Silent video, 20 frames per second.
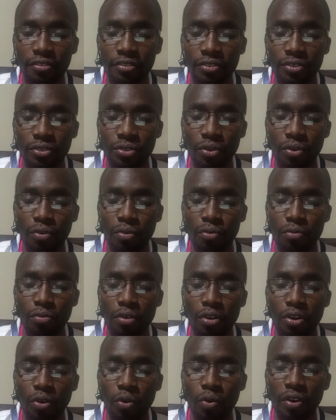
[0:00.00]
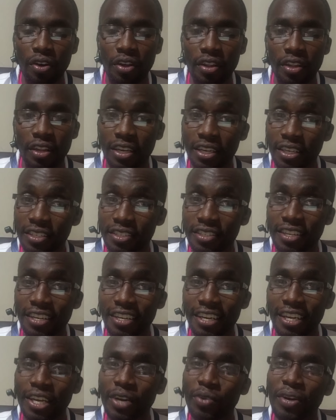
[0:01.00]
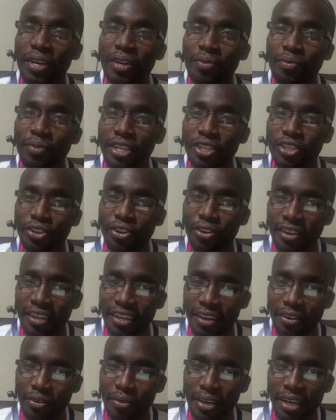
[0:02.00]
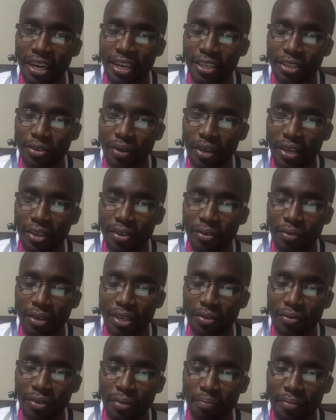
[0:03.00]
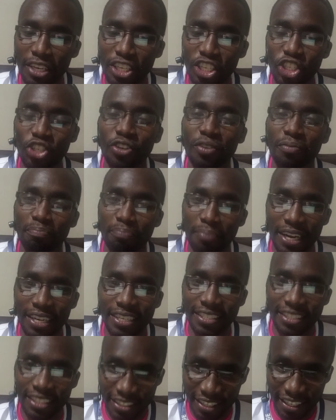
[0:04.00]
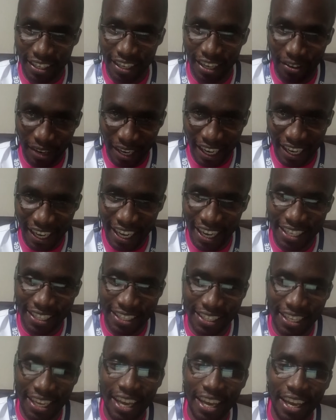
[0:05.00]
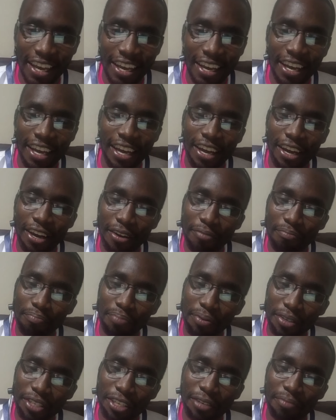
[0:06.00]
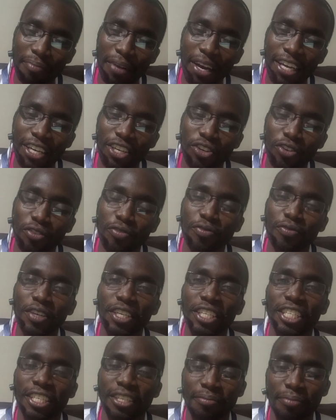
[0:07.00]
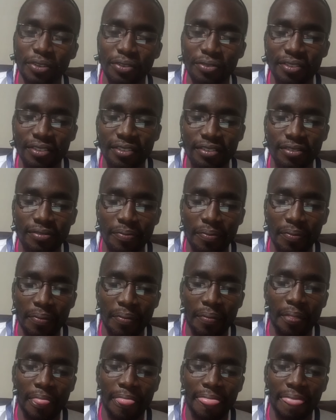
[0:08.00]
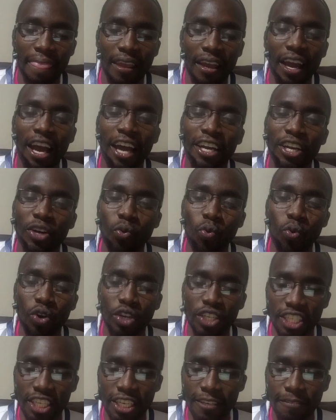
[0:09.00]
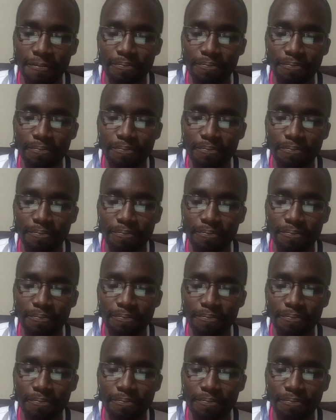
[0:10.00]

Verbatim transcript: So the next day when we talk we and when, when we mention pulses in our class, put in mind of vegetables and water.